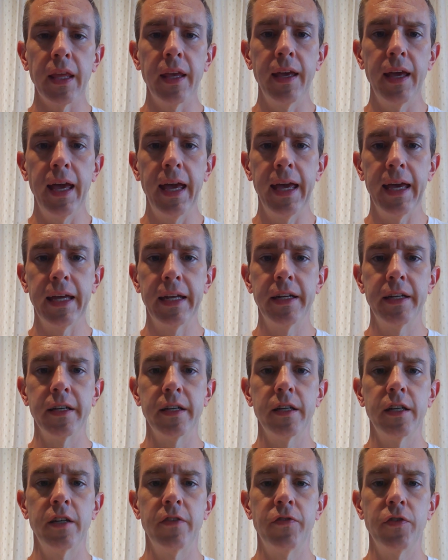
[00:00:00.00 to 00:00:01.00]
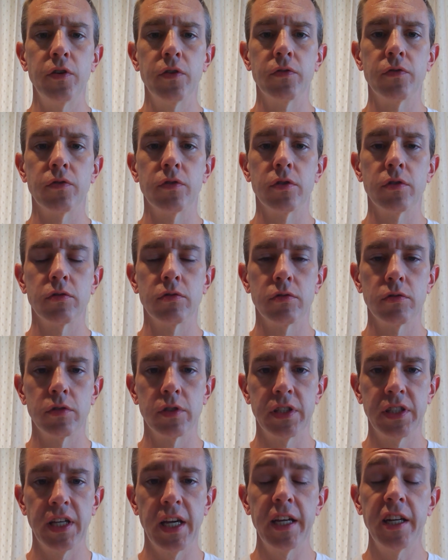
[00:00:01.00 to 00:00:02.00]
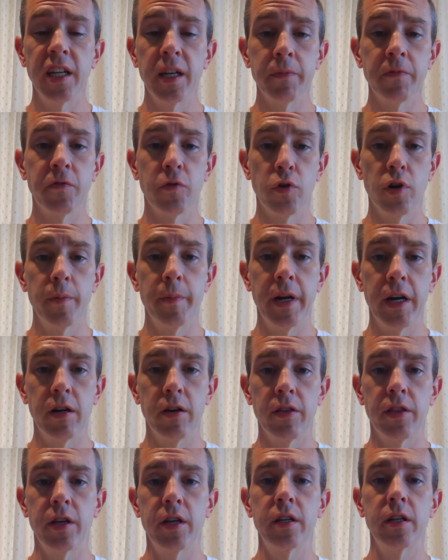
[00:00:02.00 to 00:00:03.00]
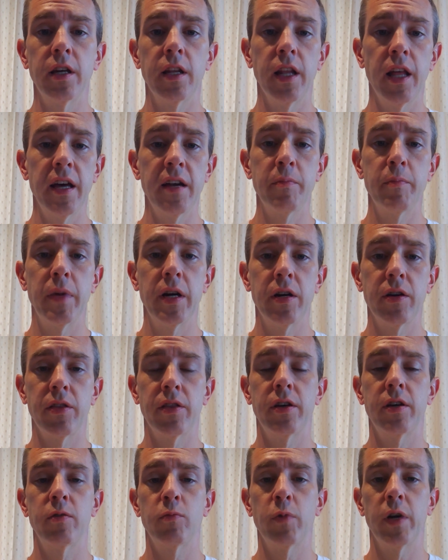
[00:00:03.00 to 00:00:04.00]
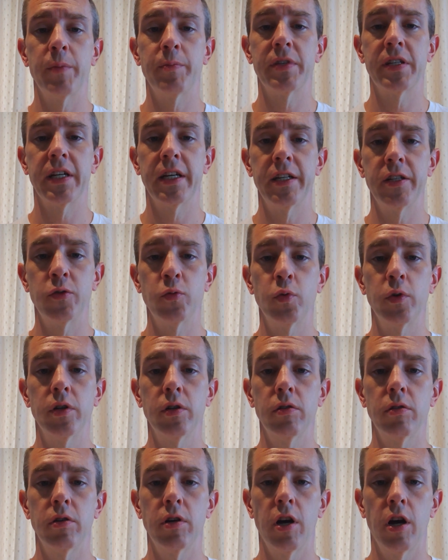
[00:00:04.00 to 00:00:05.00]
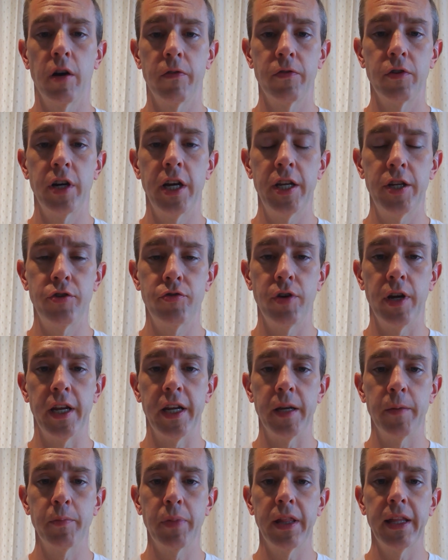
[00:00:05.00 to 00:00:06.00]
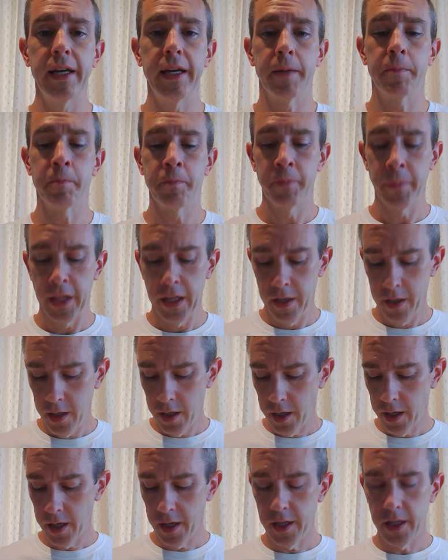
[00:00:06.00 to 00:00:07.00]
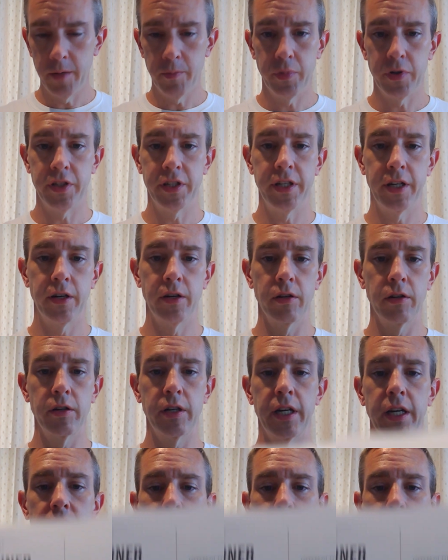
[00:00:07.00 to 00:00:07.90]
And if you've signed up for a marathon, a lot of marathon websites will offer a training plan. In particular, I